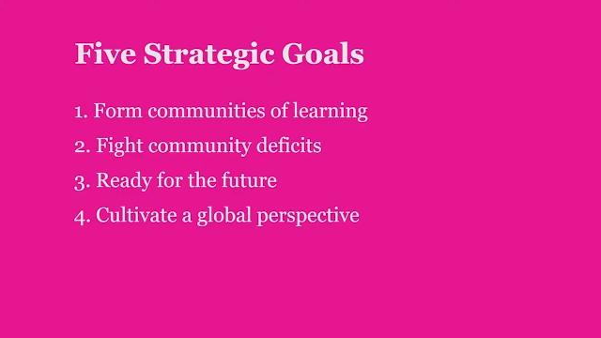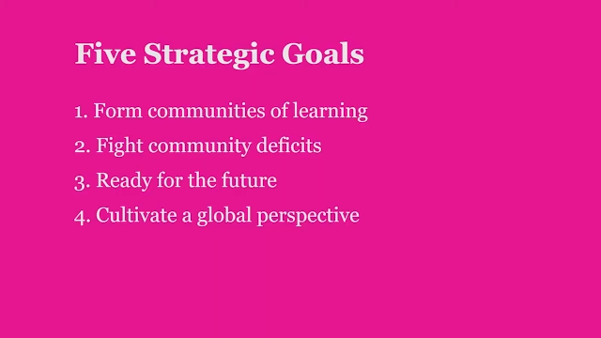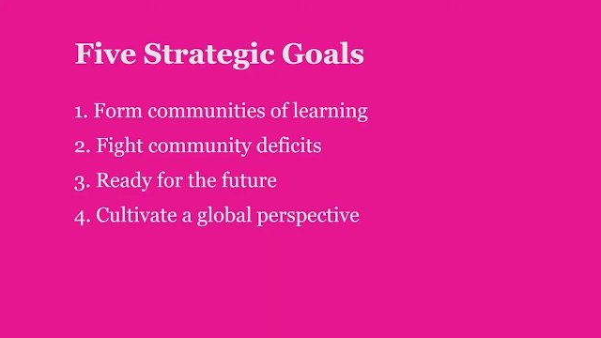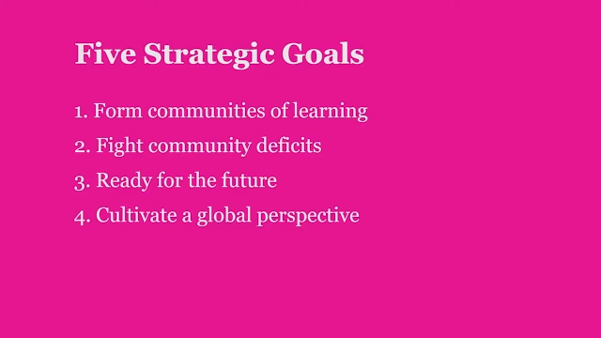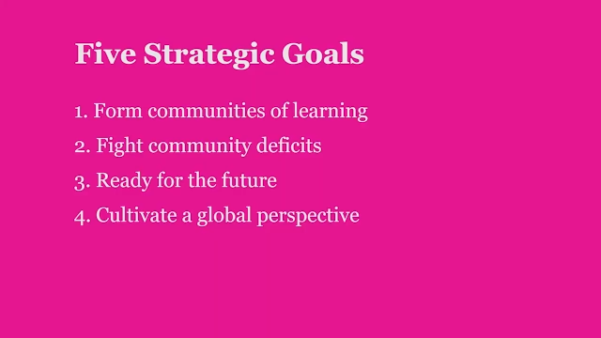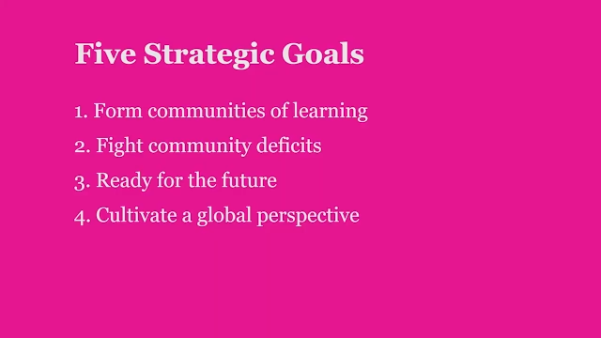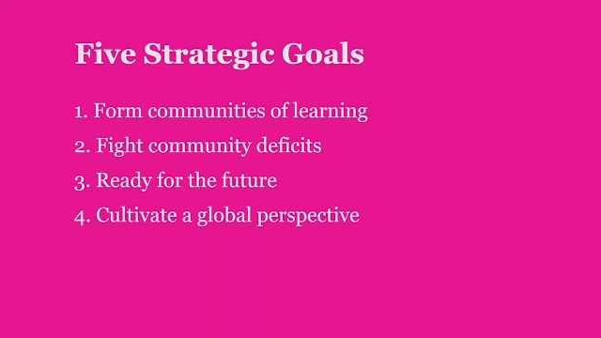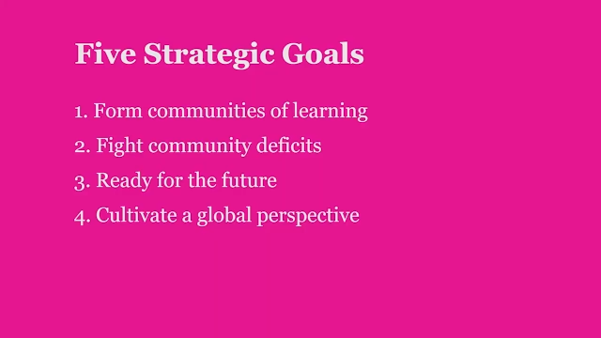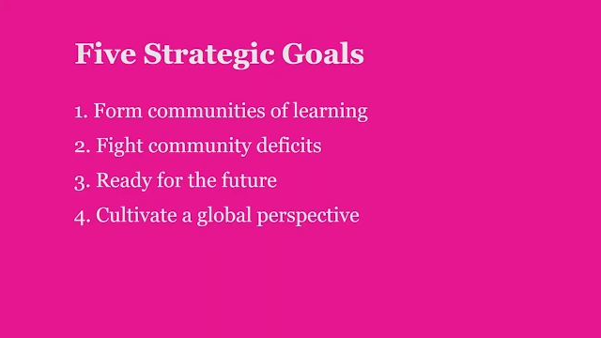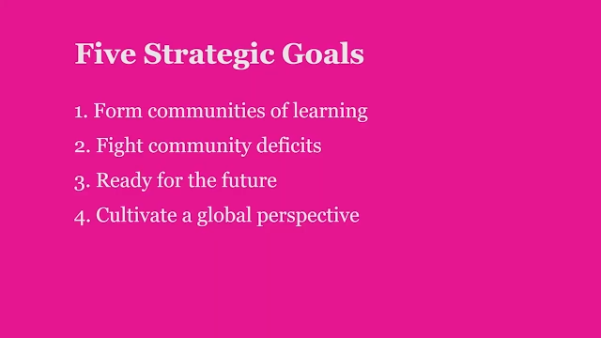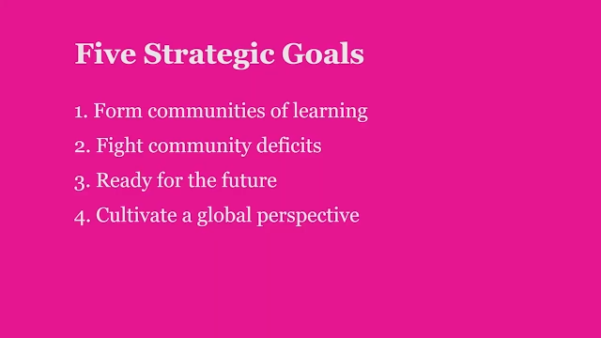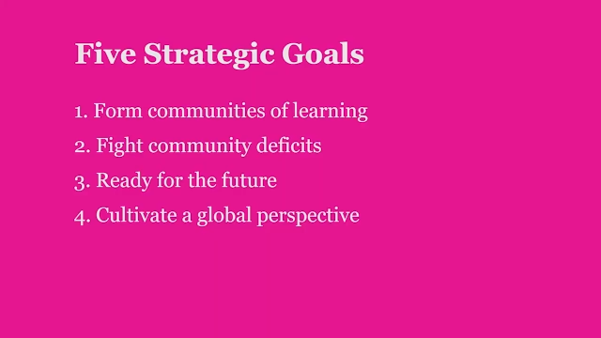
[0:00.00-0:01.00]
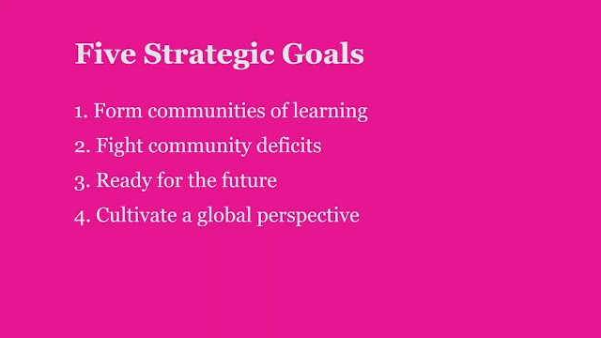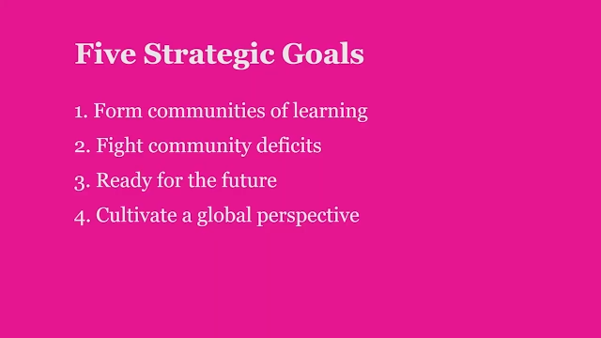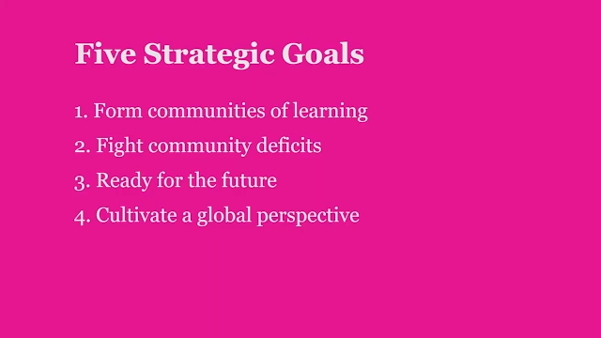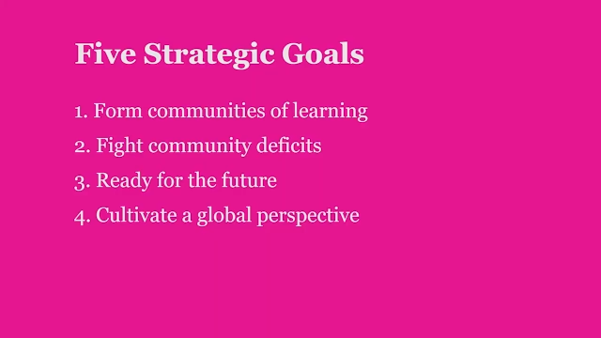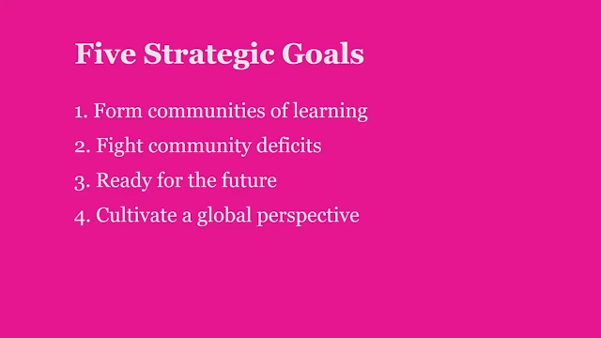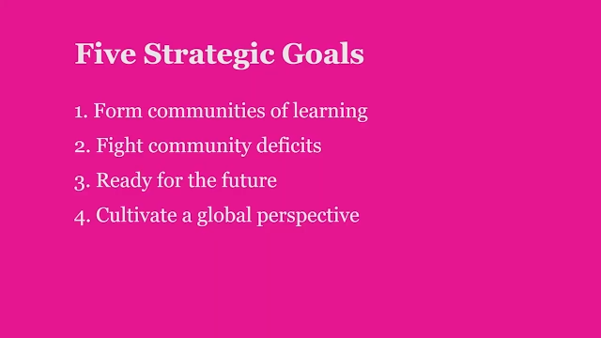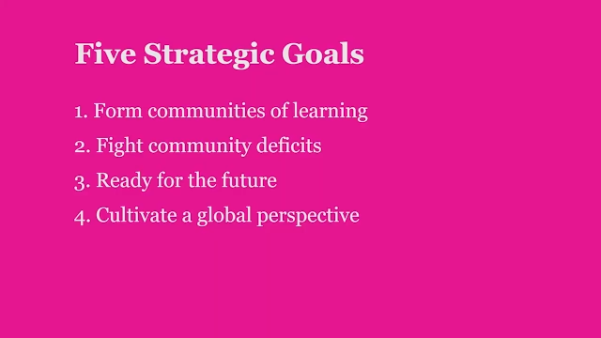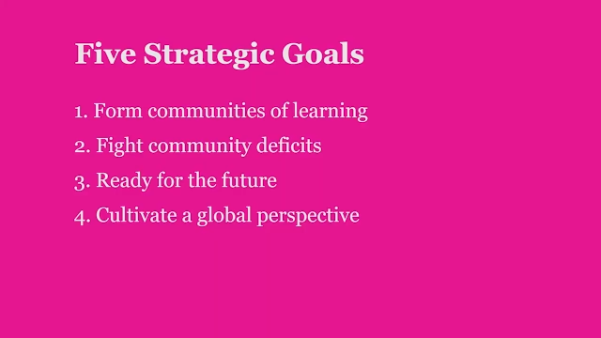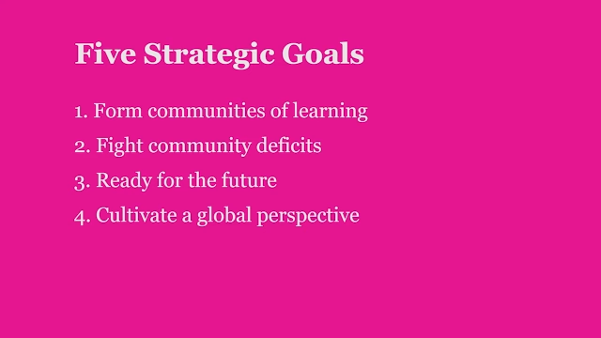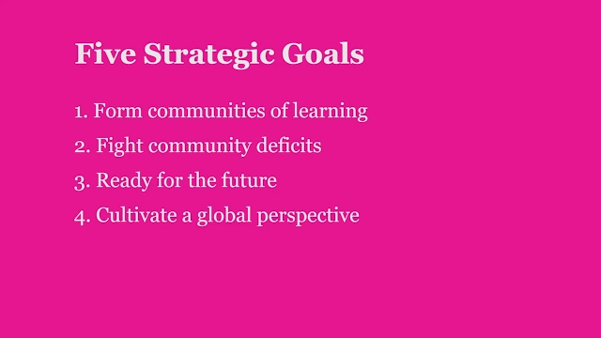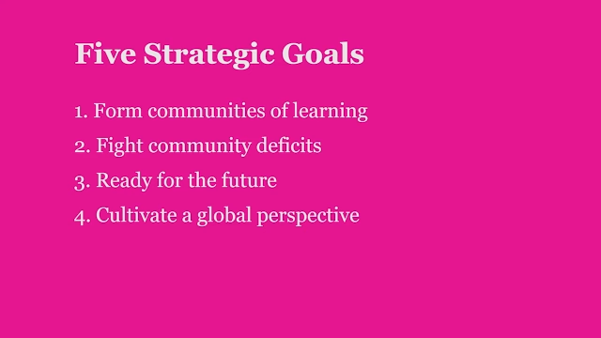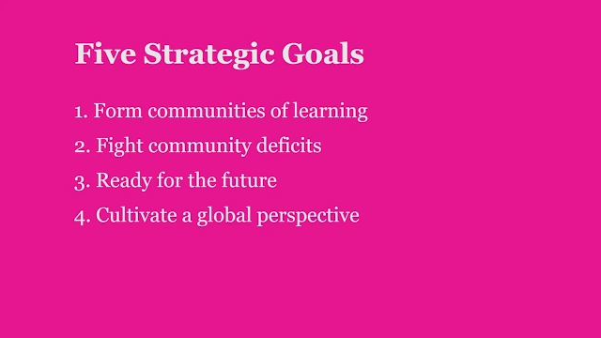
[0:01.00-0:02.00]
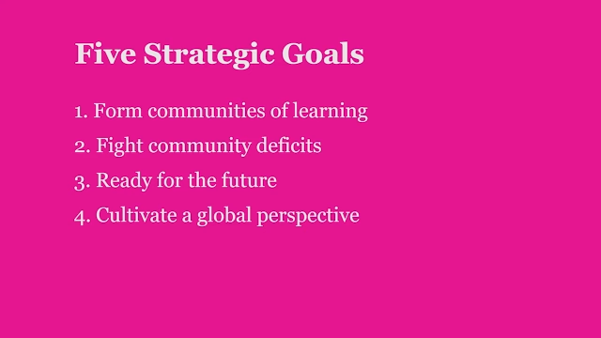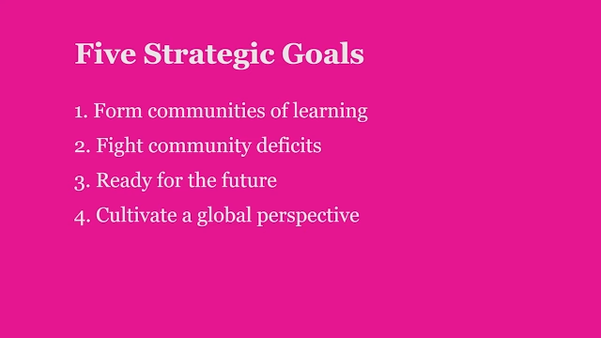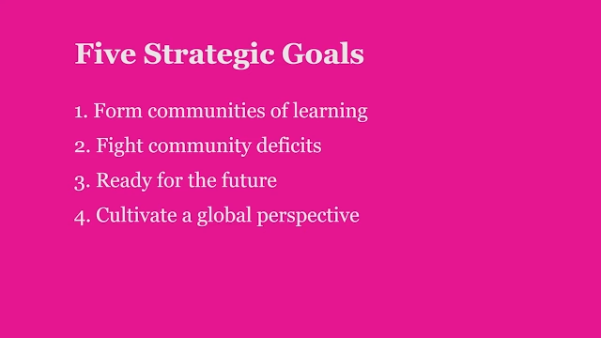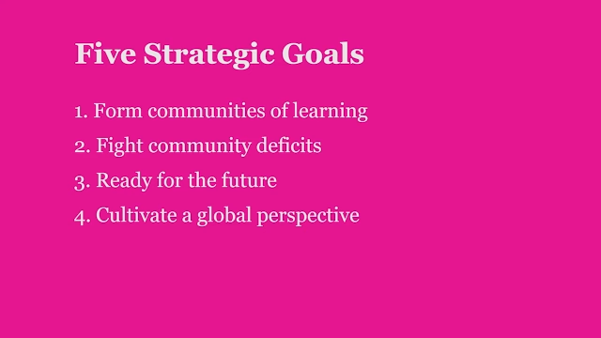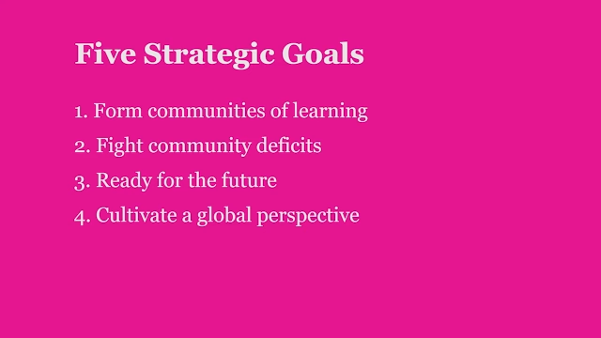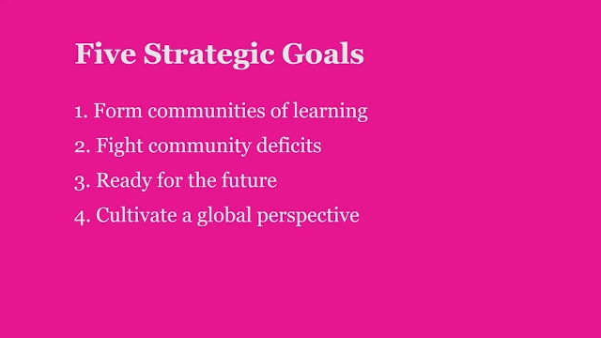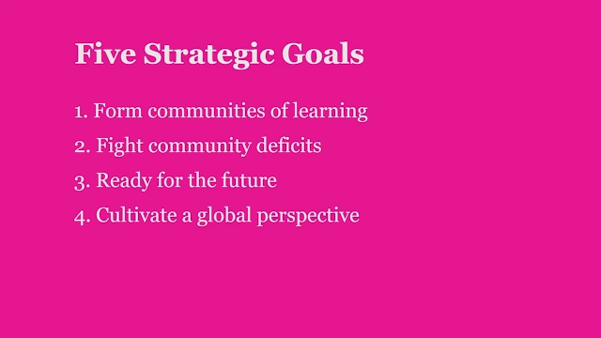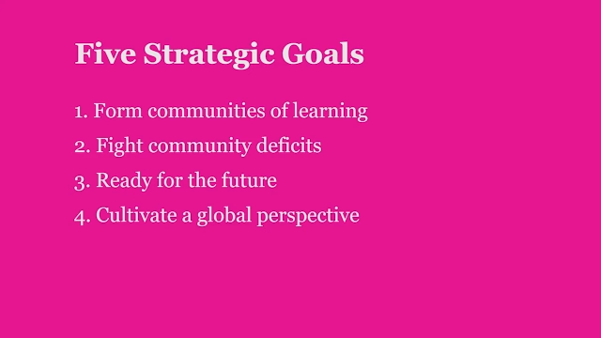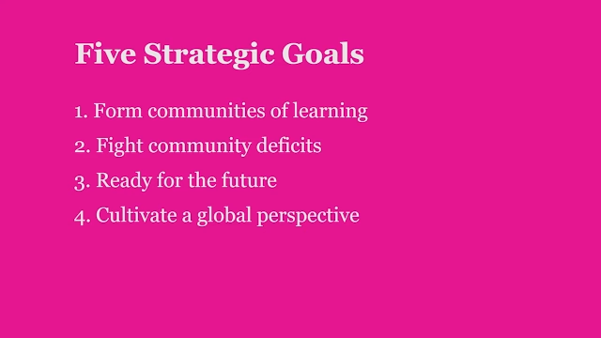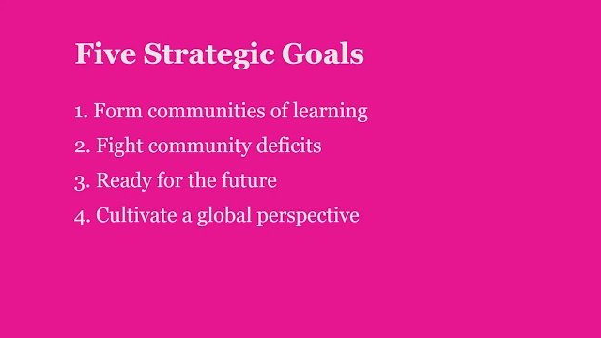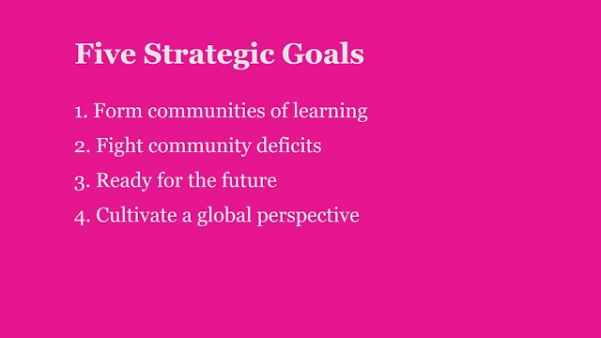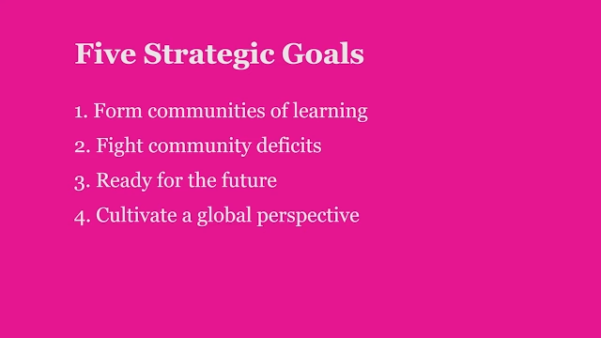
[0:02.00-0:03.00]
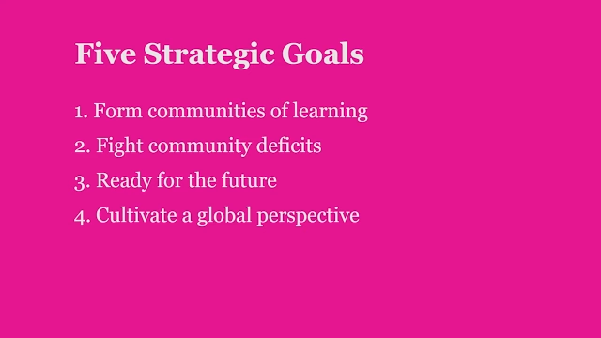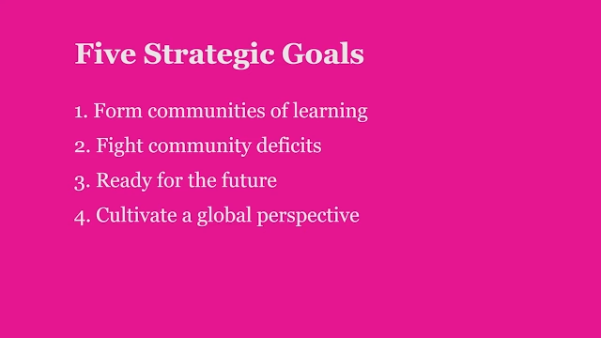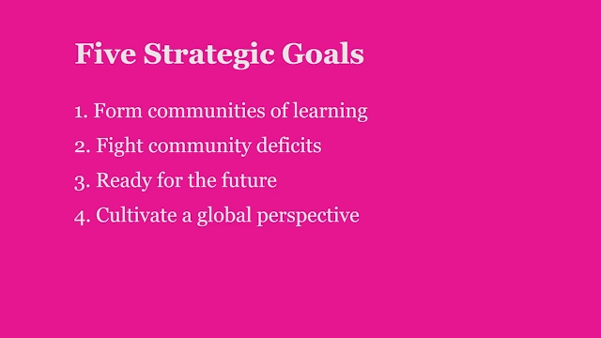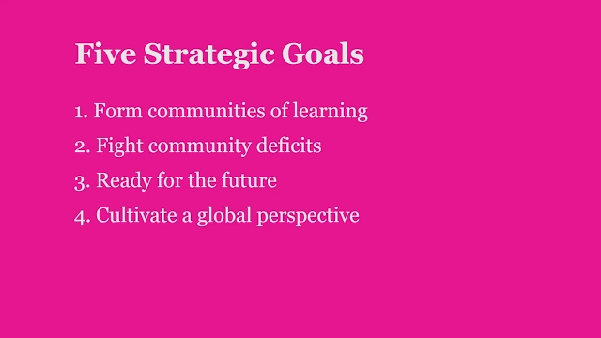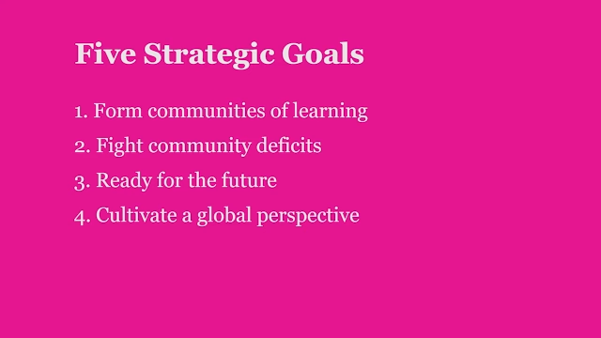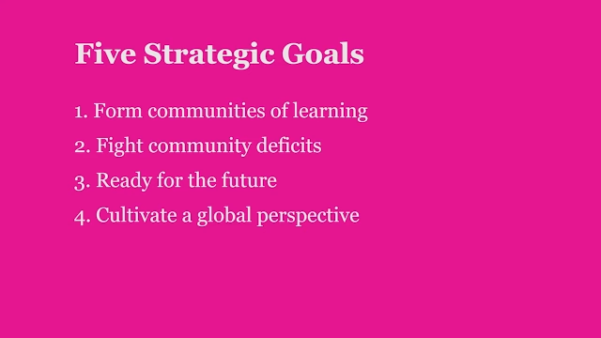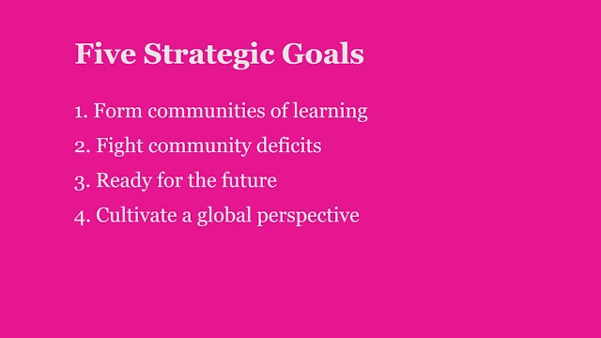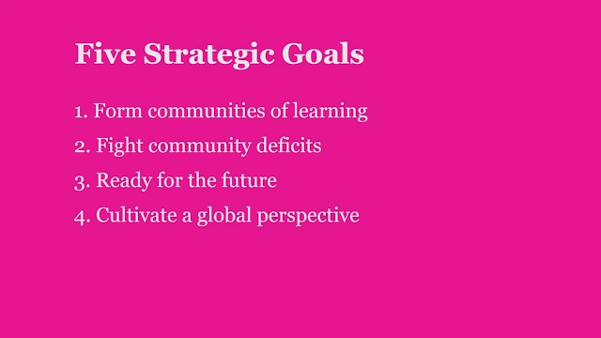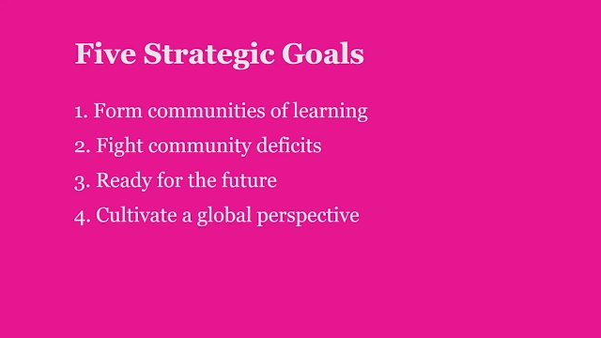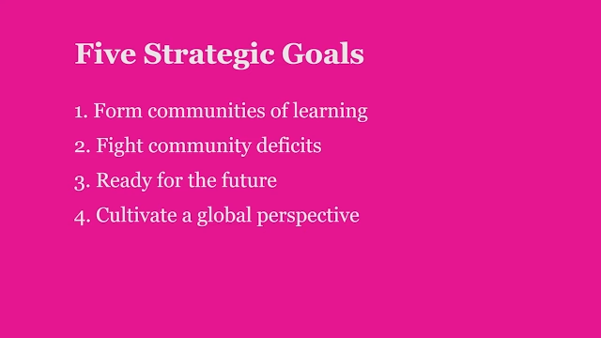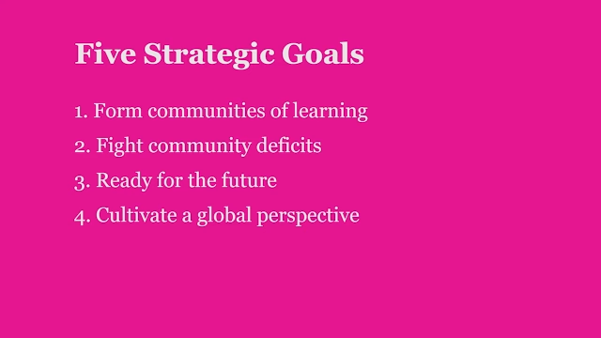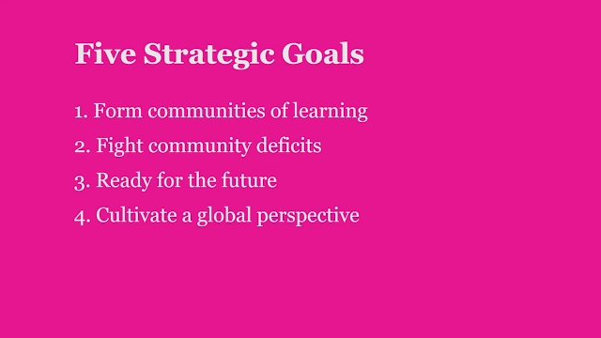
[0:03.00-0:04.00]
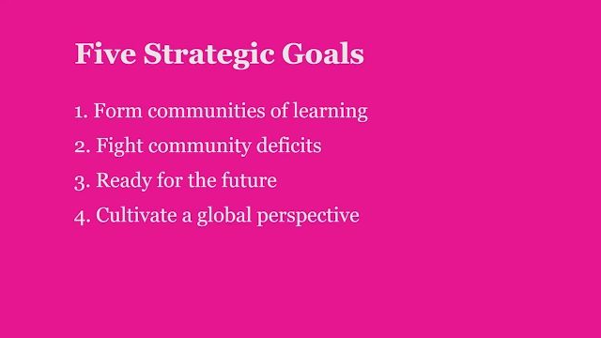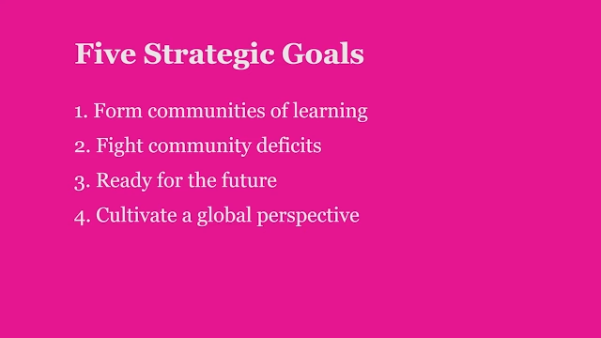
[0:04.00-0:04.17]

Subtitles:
[unreadable: no face in view]